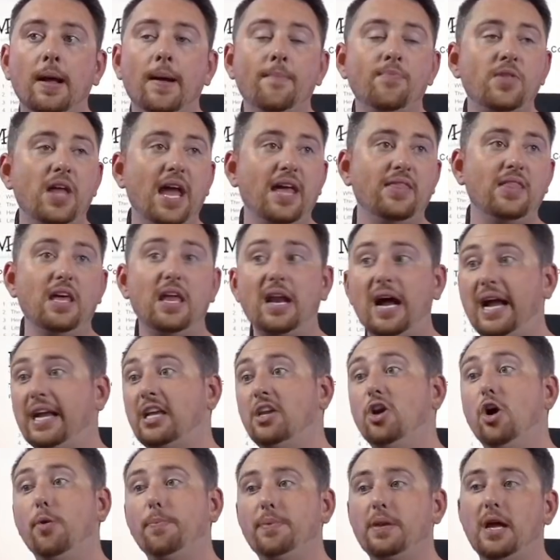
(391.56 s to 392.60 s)
And then I can
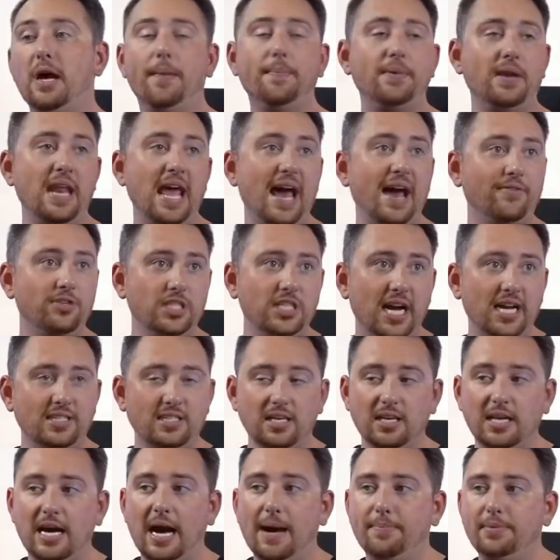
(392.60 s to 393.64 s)
open up an advertising
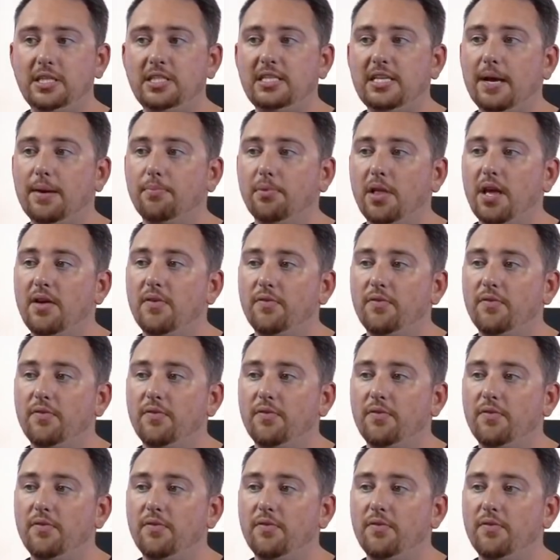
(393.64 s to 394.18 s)
copy template